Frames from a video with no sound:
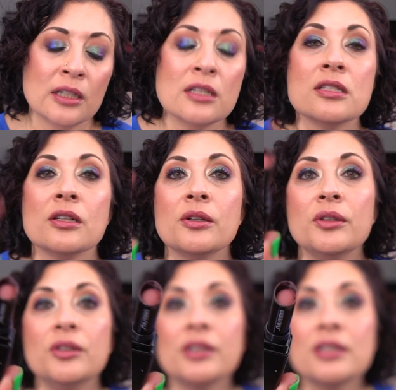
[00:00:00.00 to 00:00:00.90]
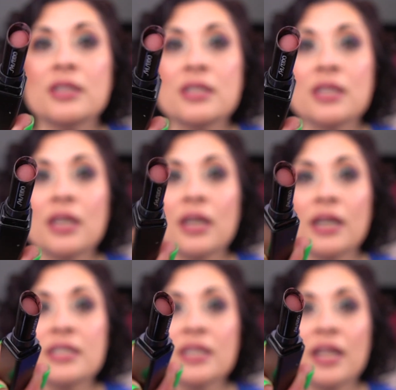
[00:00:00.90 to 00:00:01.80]
So you can see I
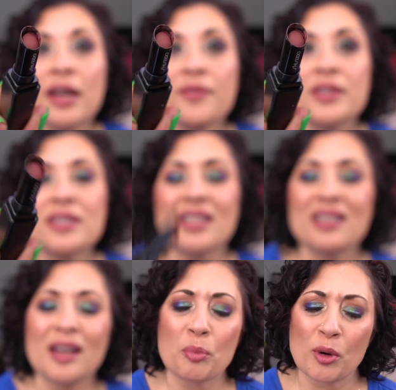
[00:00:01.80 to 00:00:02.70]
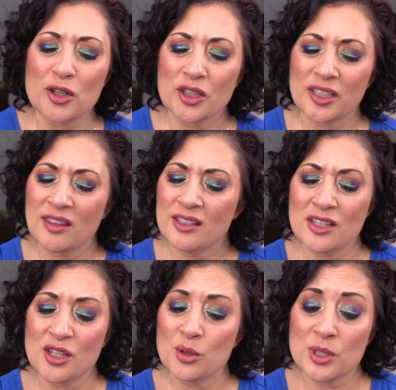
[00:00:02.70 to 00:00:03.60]
did have this in a project, I think,
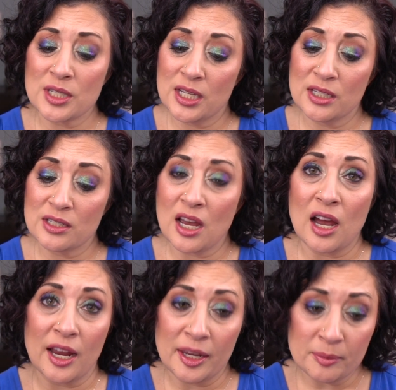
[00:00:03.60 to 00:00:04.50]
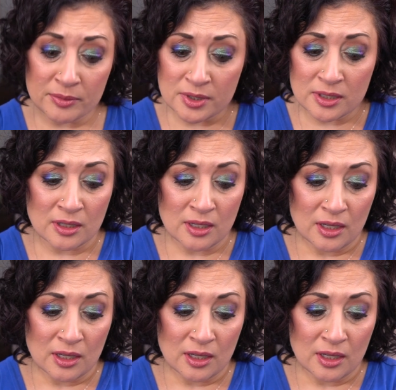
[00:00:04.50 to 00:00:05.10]
to use ten times.